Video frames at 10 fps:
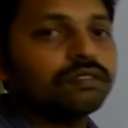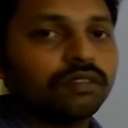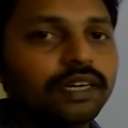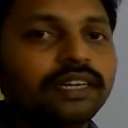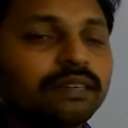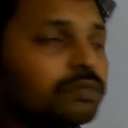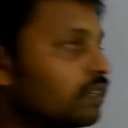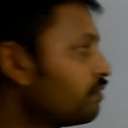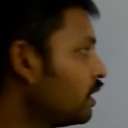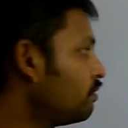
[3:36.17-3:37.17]
So in terms
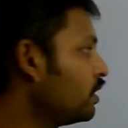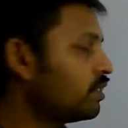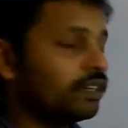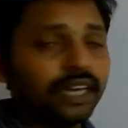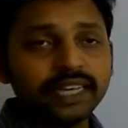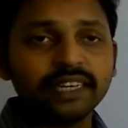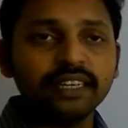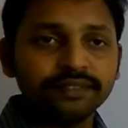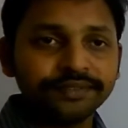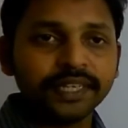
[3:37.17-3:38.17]
of definition, I
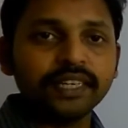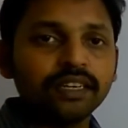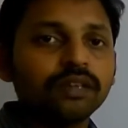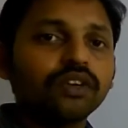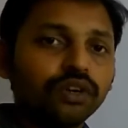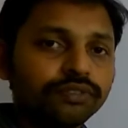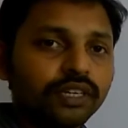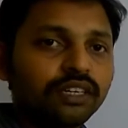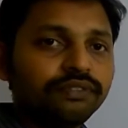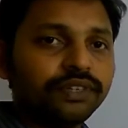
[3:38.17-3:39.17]
can define a
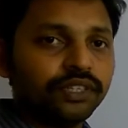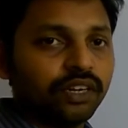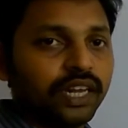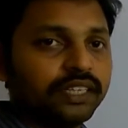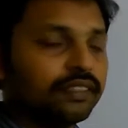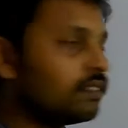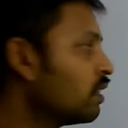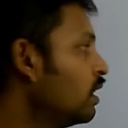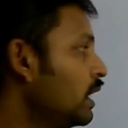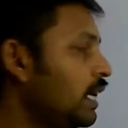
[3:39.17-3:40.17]
coefficient of friction like
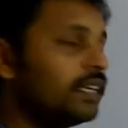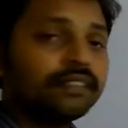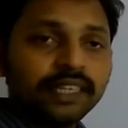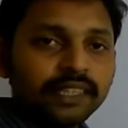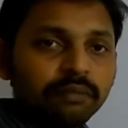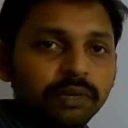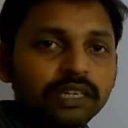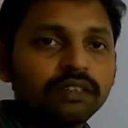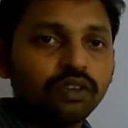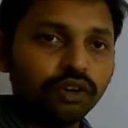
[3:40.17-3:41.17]
this. It is nothing
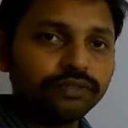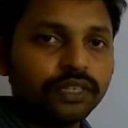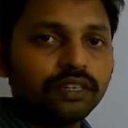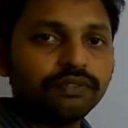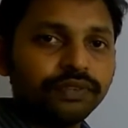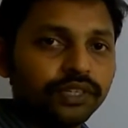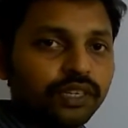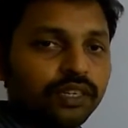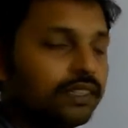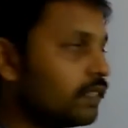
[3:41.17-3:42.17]
but, coefficient of
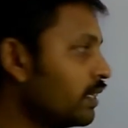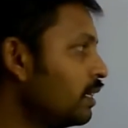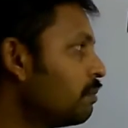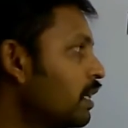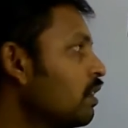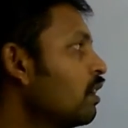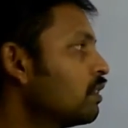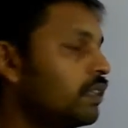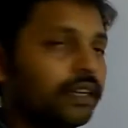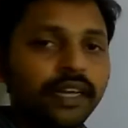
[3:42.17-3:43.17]
friction is nothing but
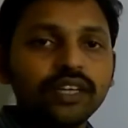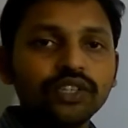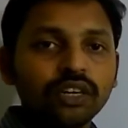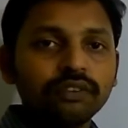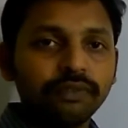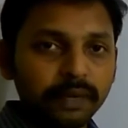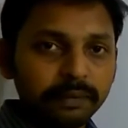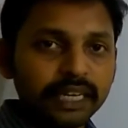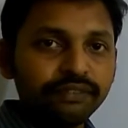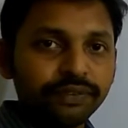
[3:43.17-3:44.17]
the ratio of
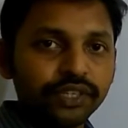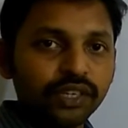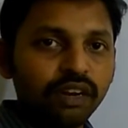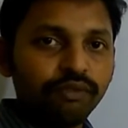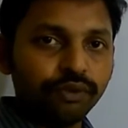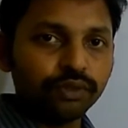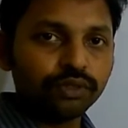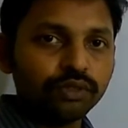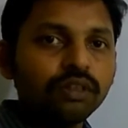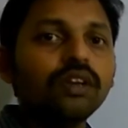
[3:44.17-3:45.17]
limiting frictional
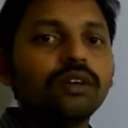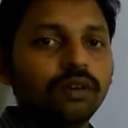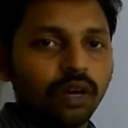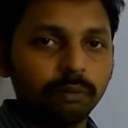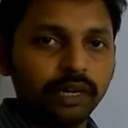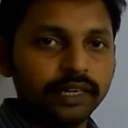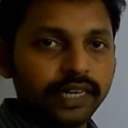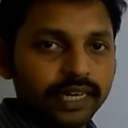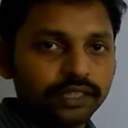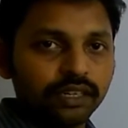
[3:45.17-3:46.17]
force to normal
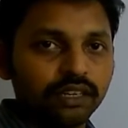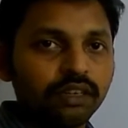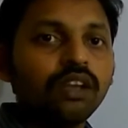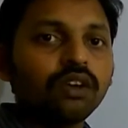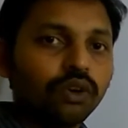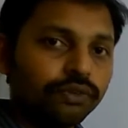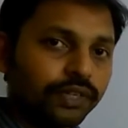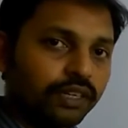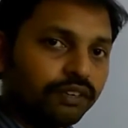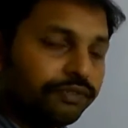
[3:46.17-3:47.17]
reaction.
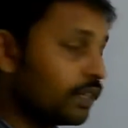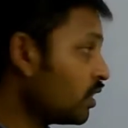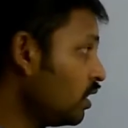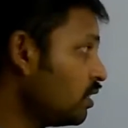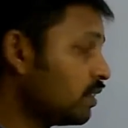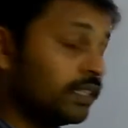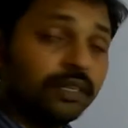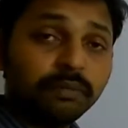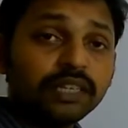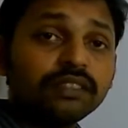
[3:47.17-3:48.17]
Coefficient of friction is
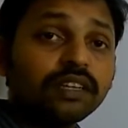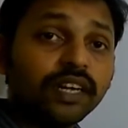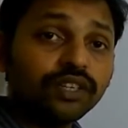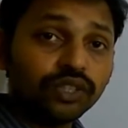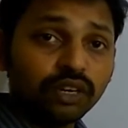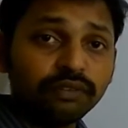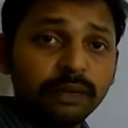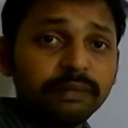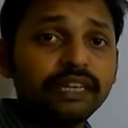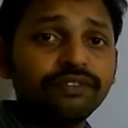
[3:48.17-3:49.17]
nothing but the ratio of
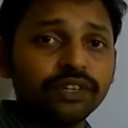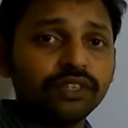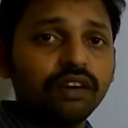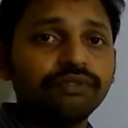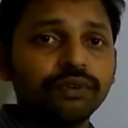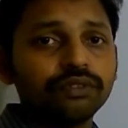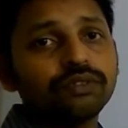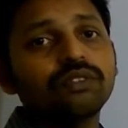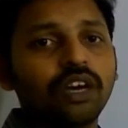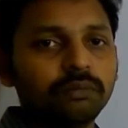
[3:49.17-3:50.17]
limiting frictional force
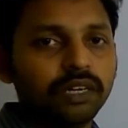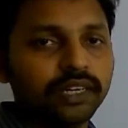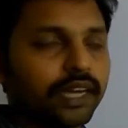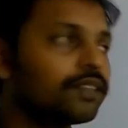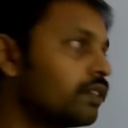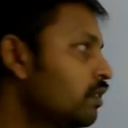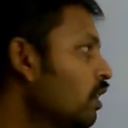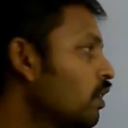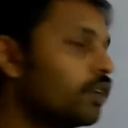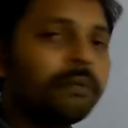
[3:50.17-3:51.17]
to normal reaction.
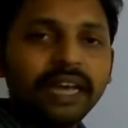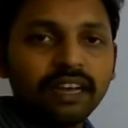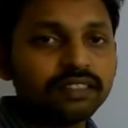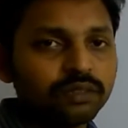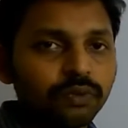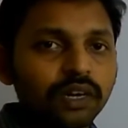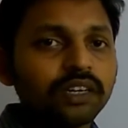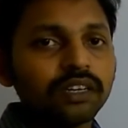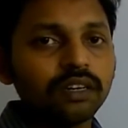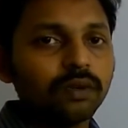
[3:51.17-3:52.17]
You may ask,
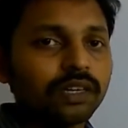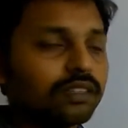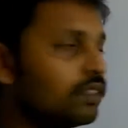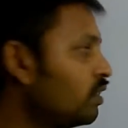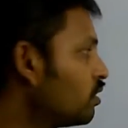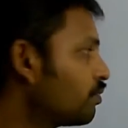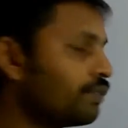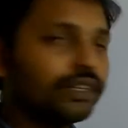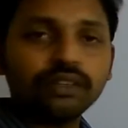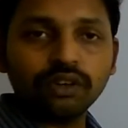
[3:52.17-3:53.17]
what are the units
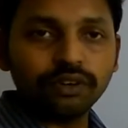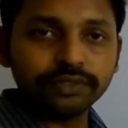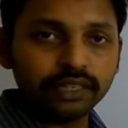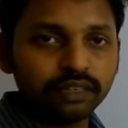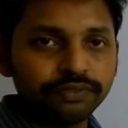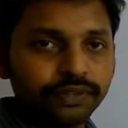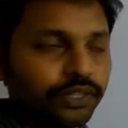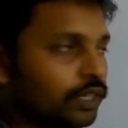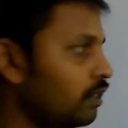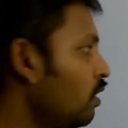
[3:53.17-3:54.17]
for coefficient of
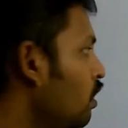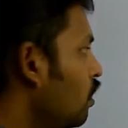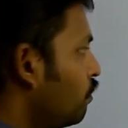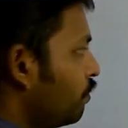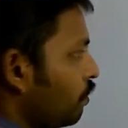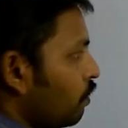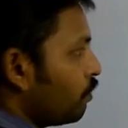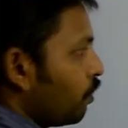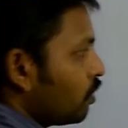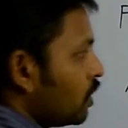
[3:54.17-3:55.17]
friction?
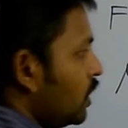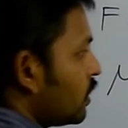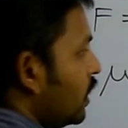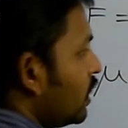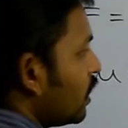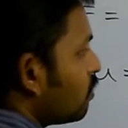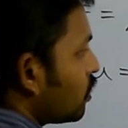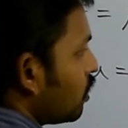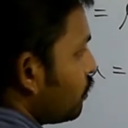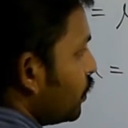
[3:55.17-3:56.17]
Force is in
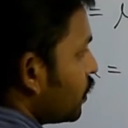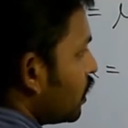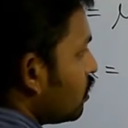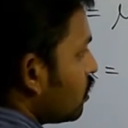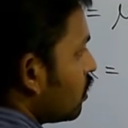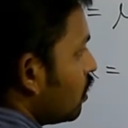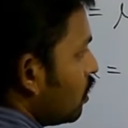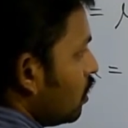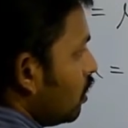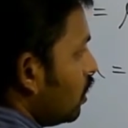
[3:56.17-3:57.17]
terms of newtons.
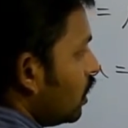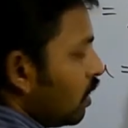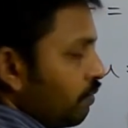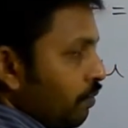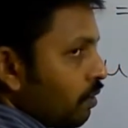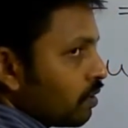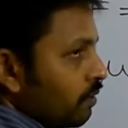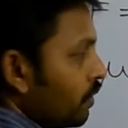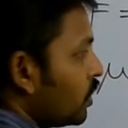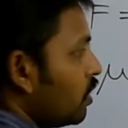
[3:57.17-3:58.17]
Here force,
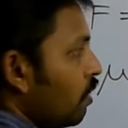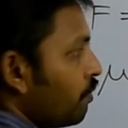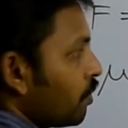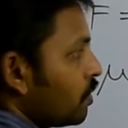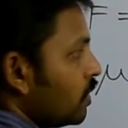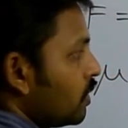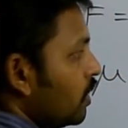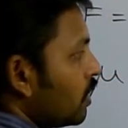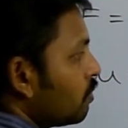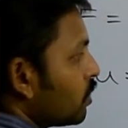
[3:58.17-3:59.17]
frictional force is
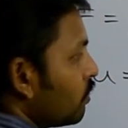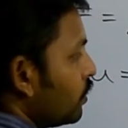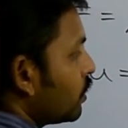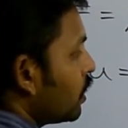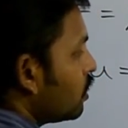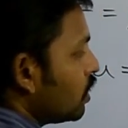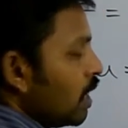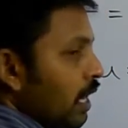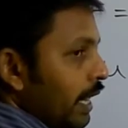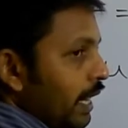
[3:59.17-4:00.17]
in terms of newtons,
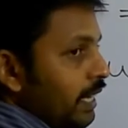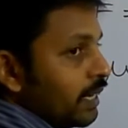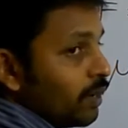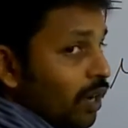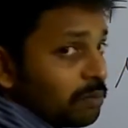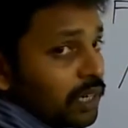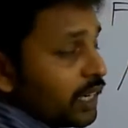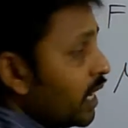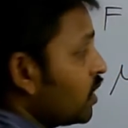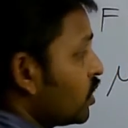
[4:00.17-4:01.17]
and a normal
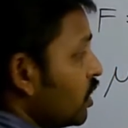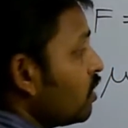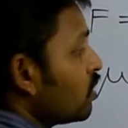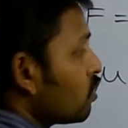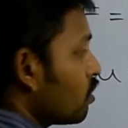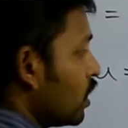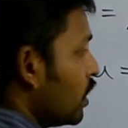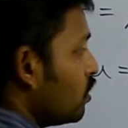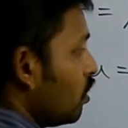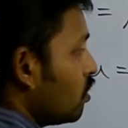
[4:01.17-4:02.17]
reaction, so
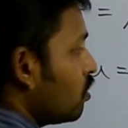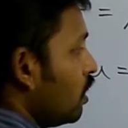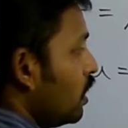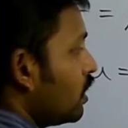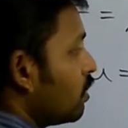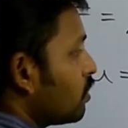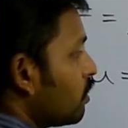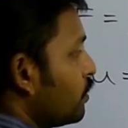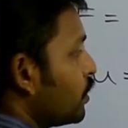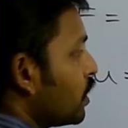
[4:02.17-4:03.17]
that is also in terms
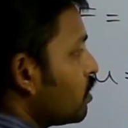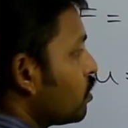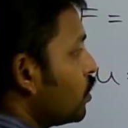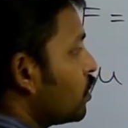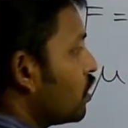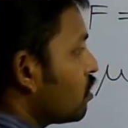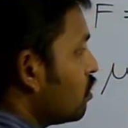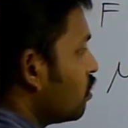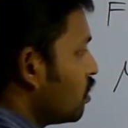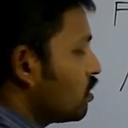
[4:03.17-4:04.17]
of newtons. Newtons
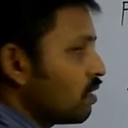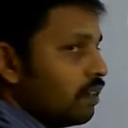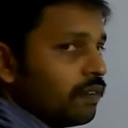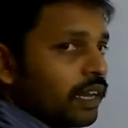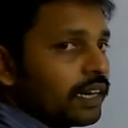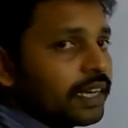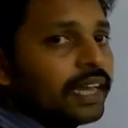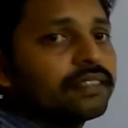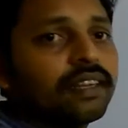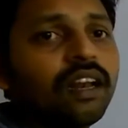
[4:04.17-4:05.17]
will get
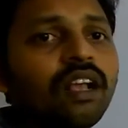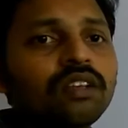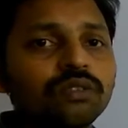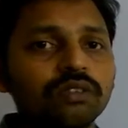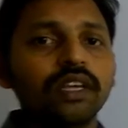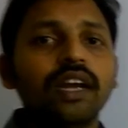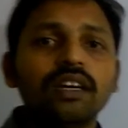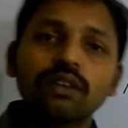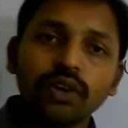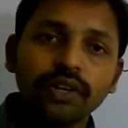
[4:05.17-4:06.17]
cancelled. So there
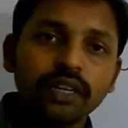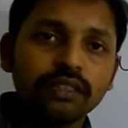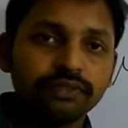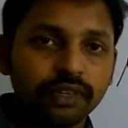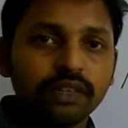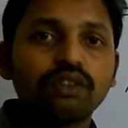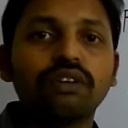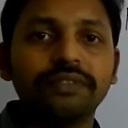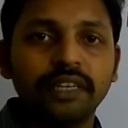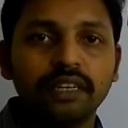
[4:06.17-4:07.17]
are no units for
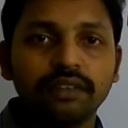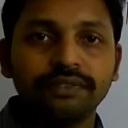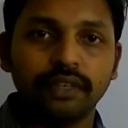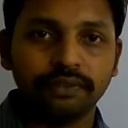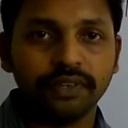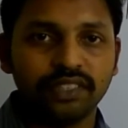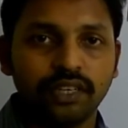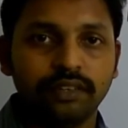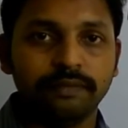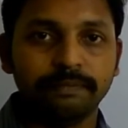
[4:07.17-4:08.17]
coefficient of
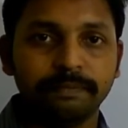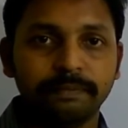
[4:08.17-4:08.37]
friction.